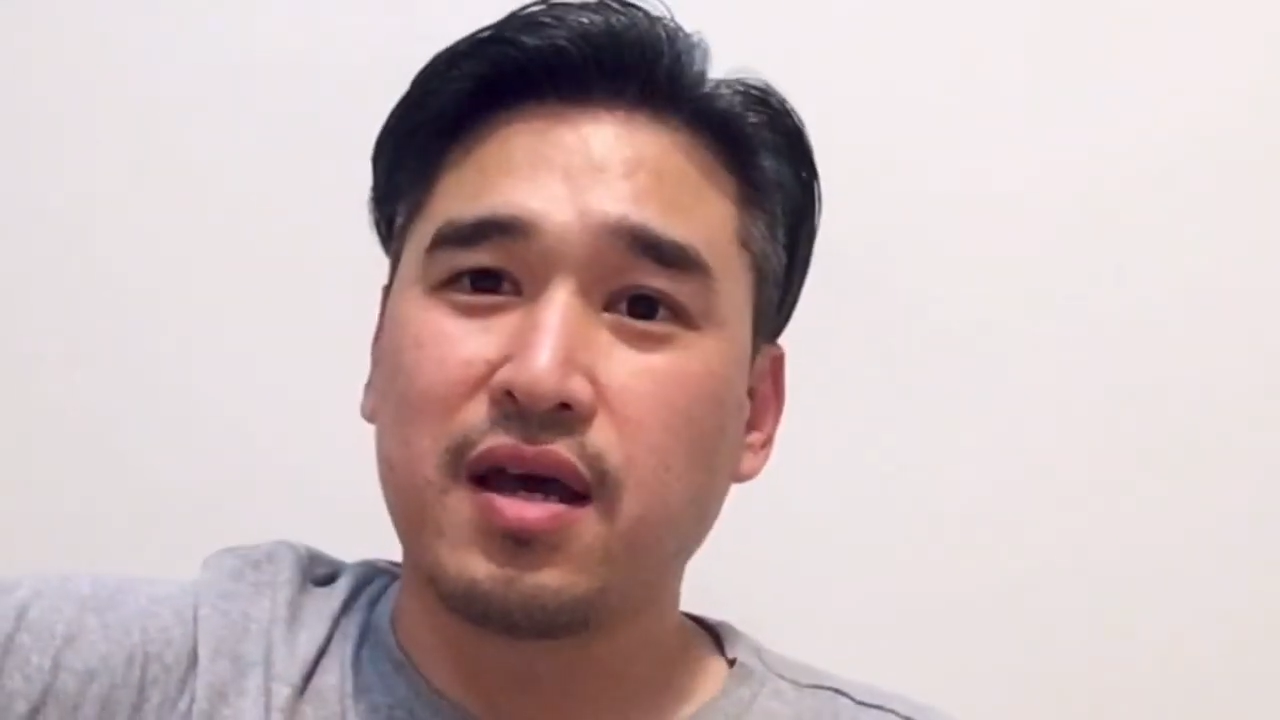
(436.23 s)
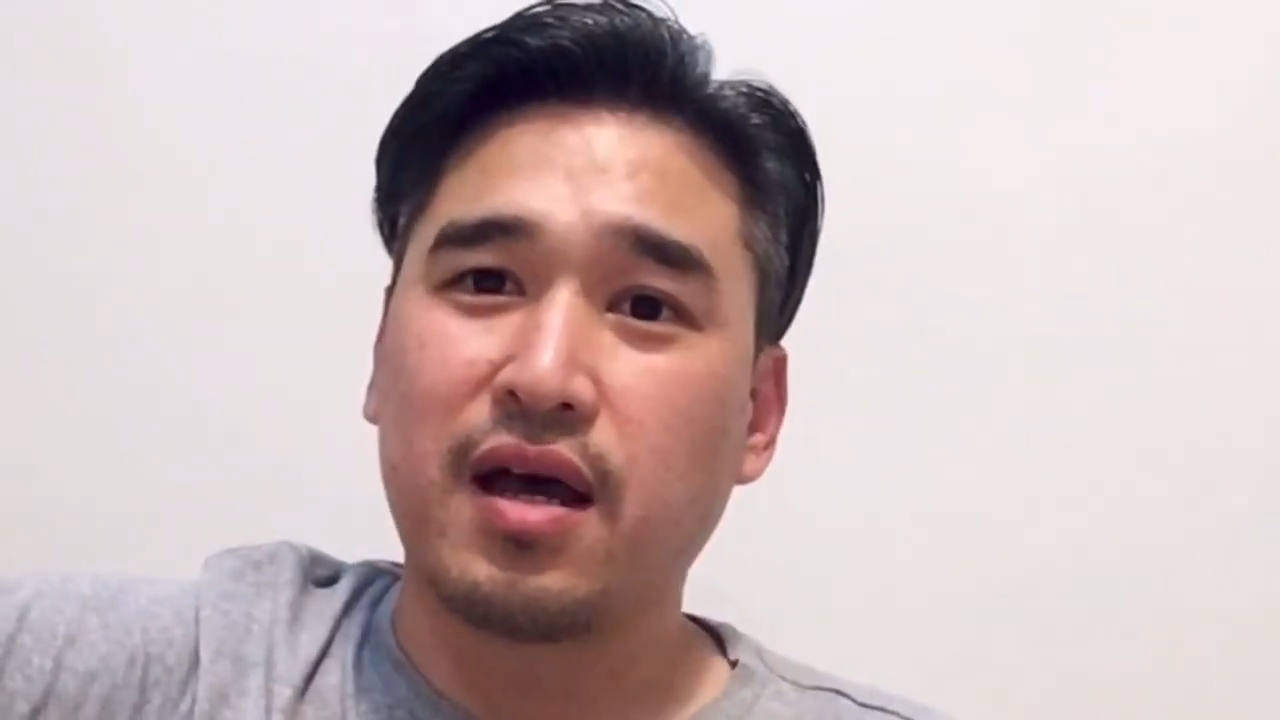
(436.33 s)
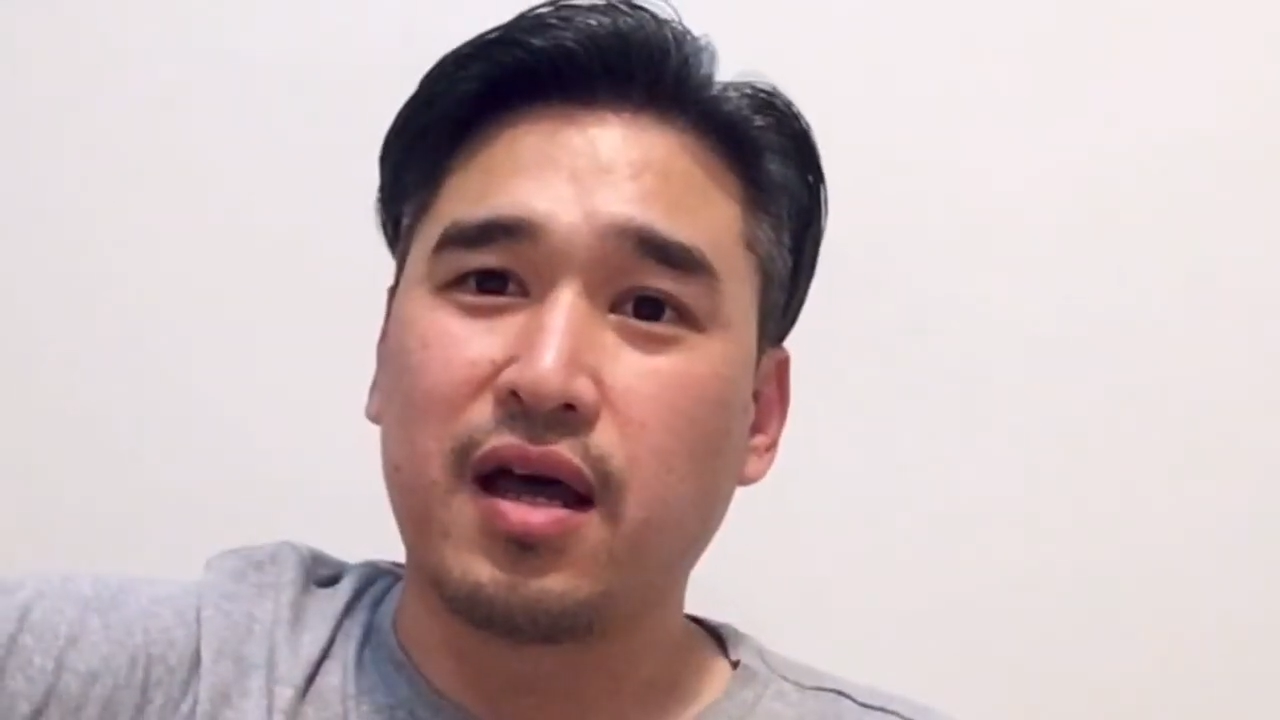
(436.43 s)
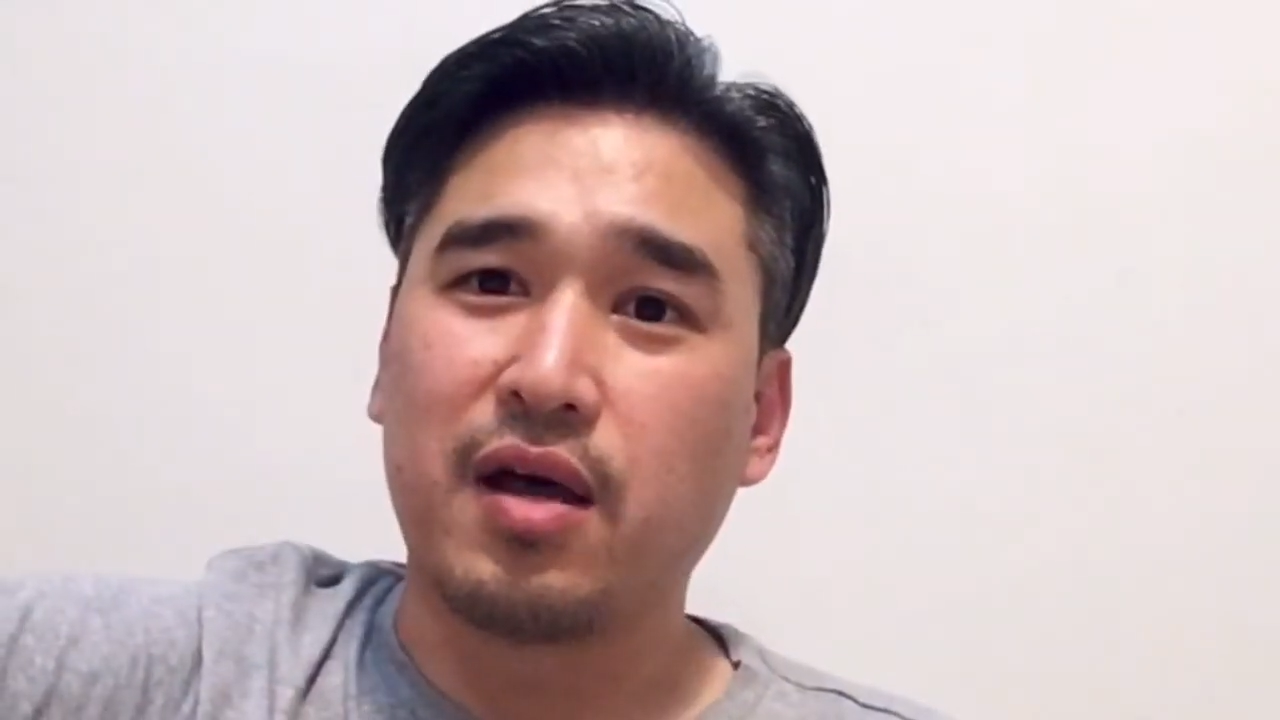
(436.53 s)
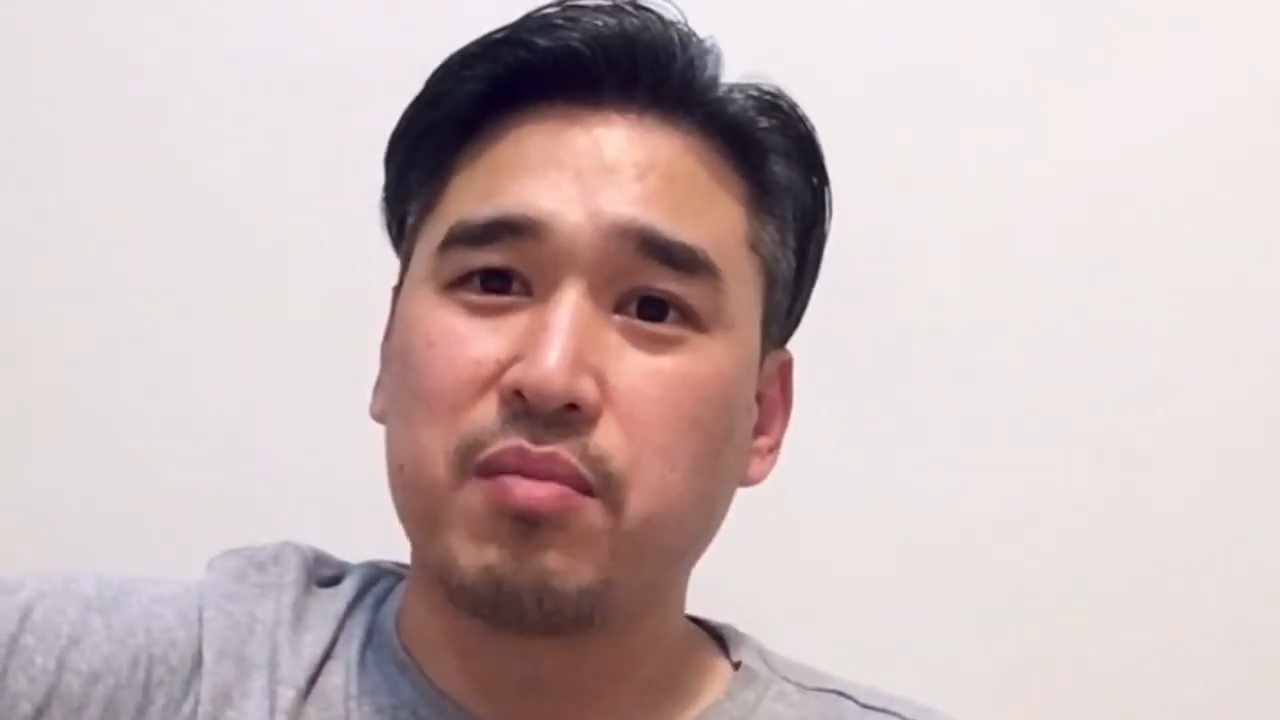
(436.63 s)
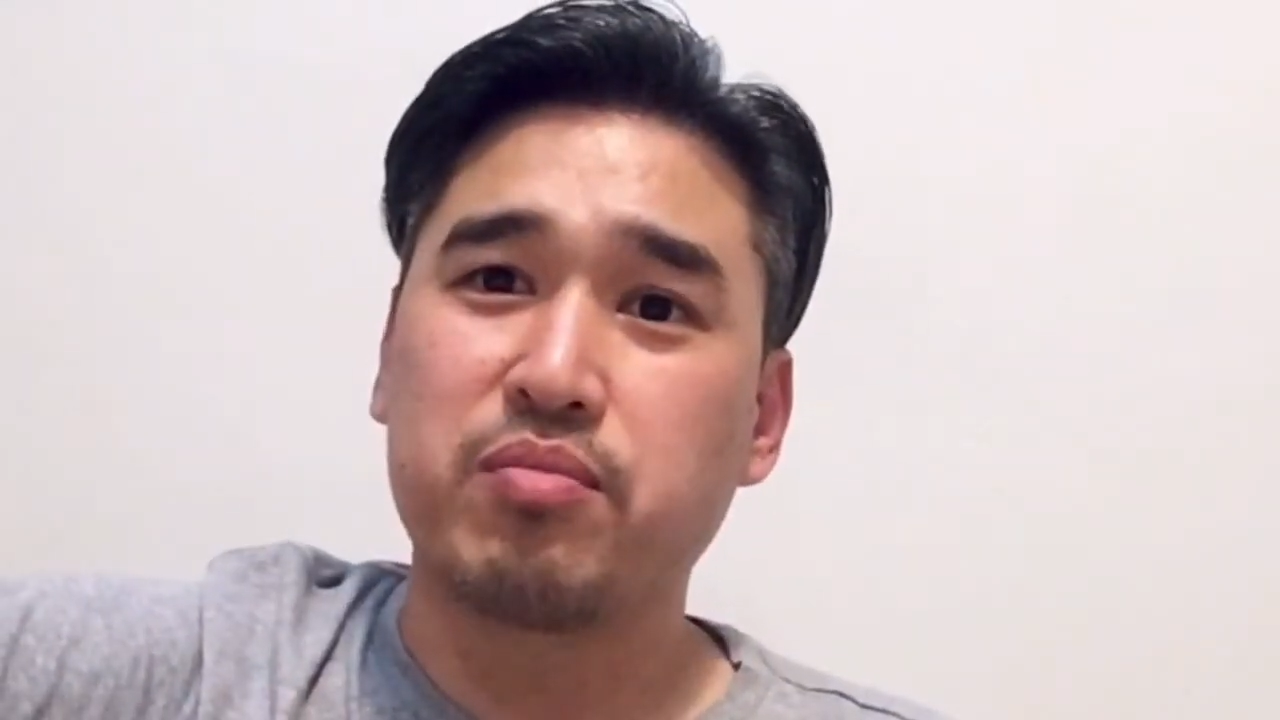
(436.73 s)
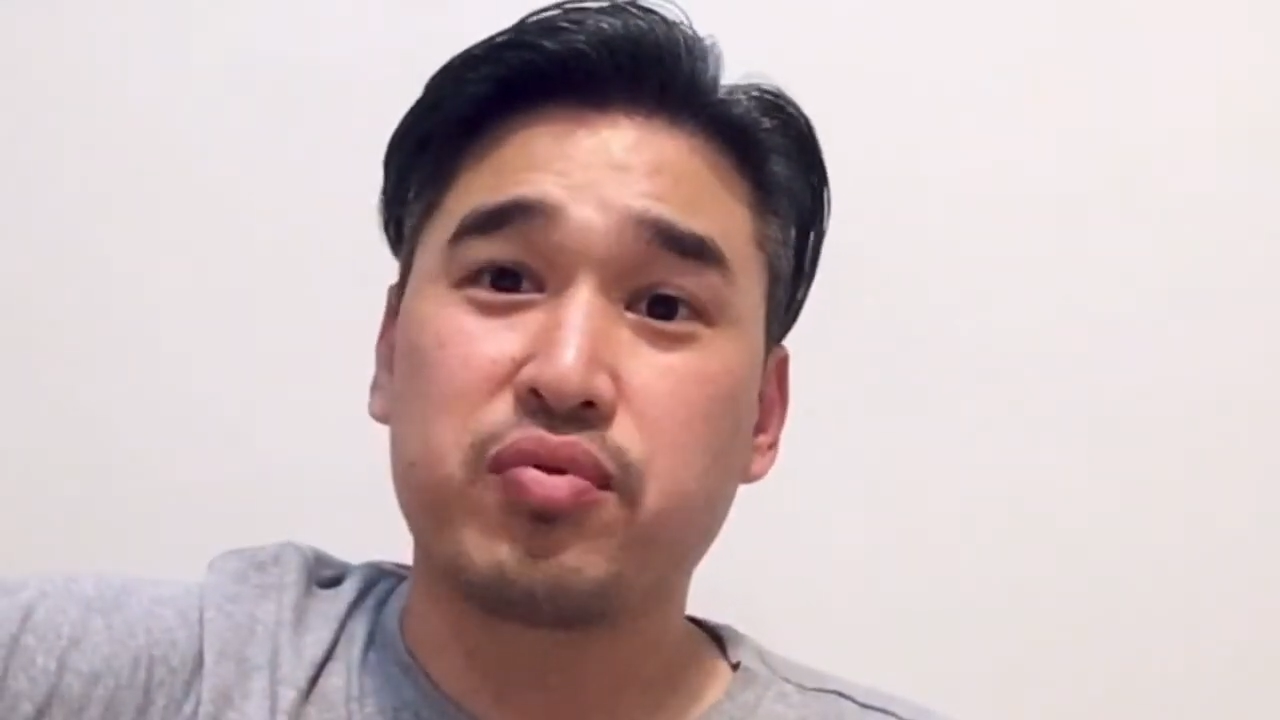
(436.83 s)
uh,